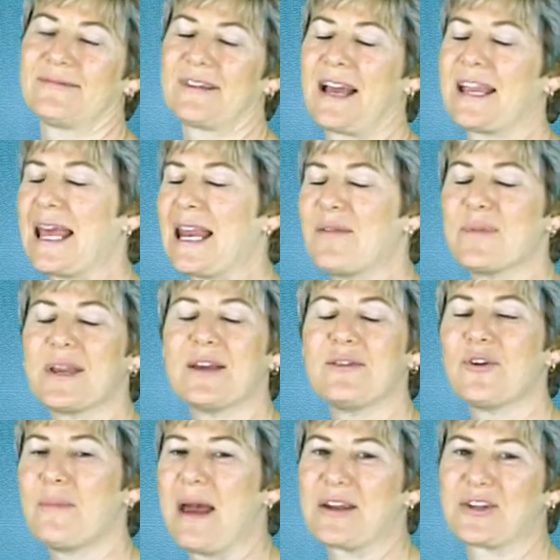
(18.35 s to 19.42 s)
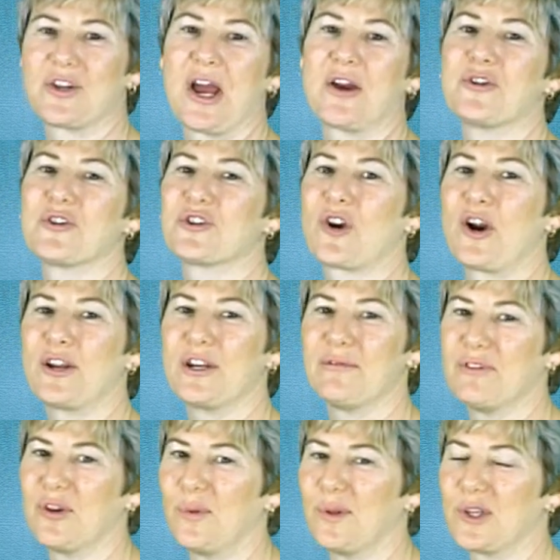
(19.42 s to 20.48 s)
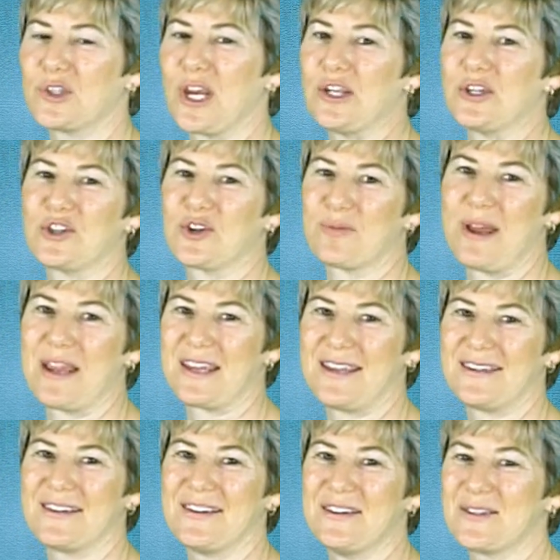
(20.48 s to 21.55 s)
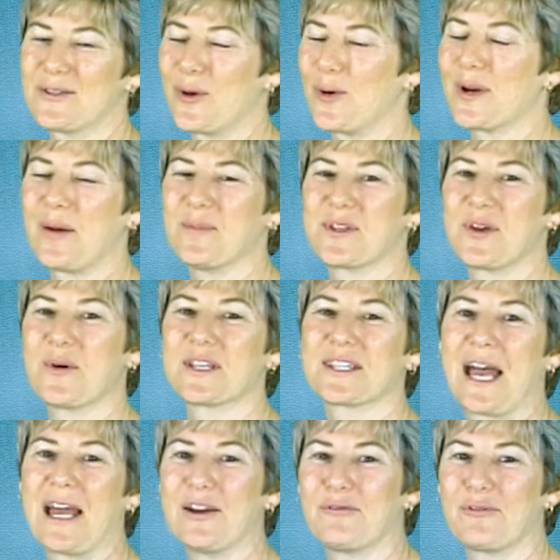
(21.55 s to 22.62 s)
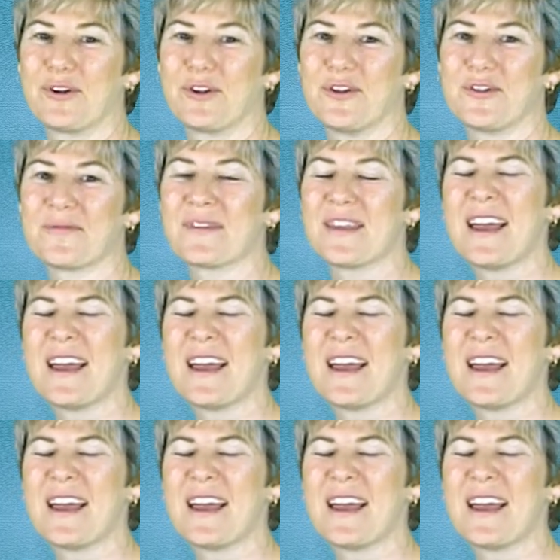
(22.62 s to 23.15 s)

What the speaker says: I can't even begin to imagine how you're starting to feel with the changes you're making. So I'm so excited for you.